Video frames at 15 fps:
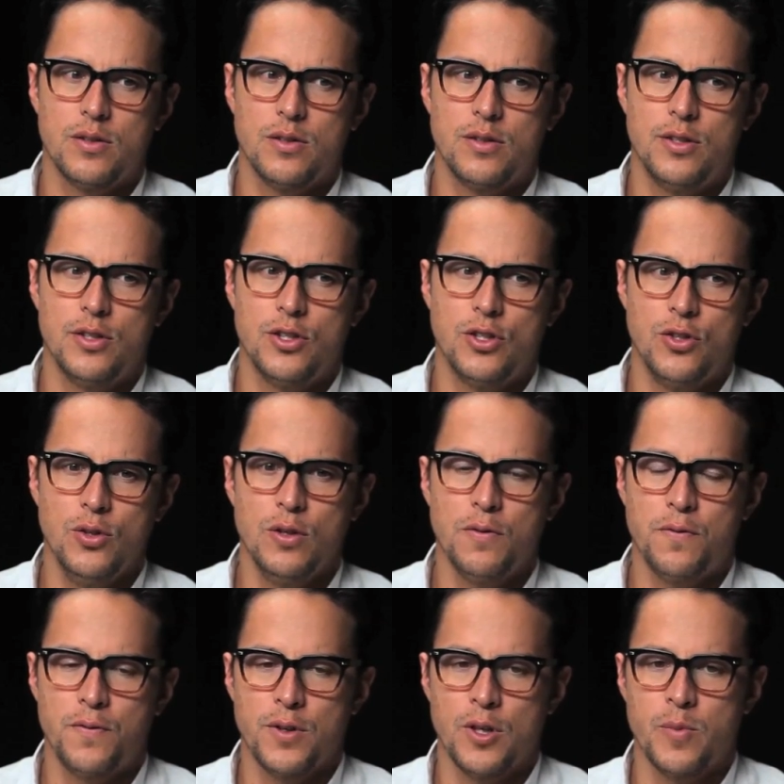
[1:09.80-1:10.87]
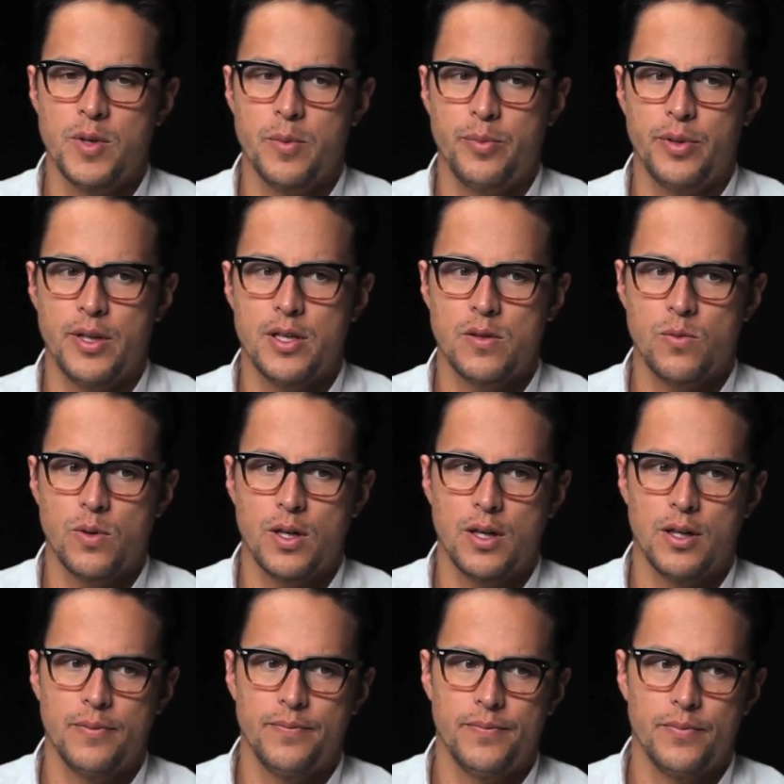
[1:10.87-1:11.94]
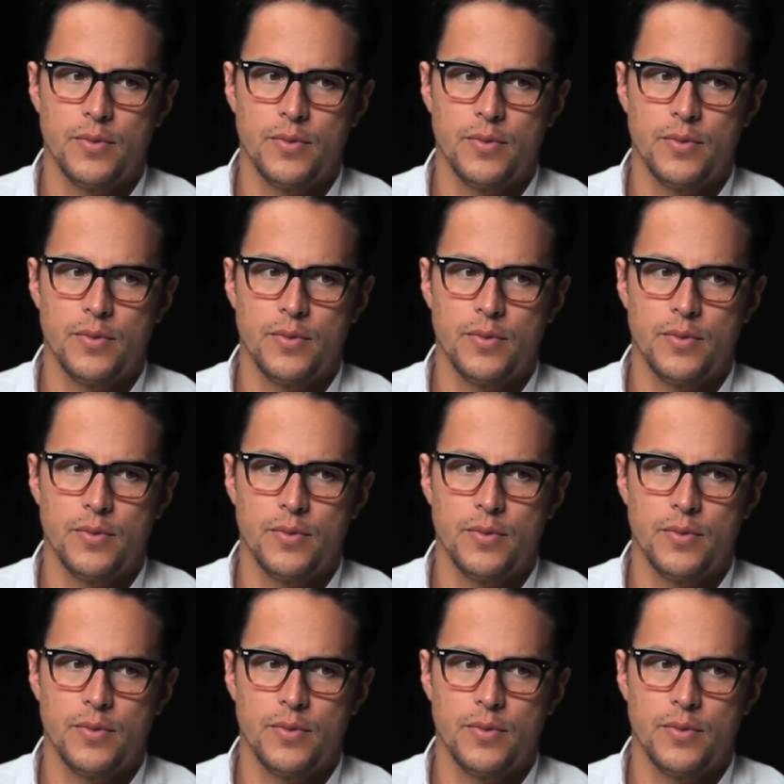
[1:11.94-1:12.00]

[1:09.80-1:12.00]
to shoot a film in a place where,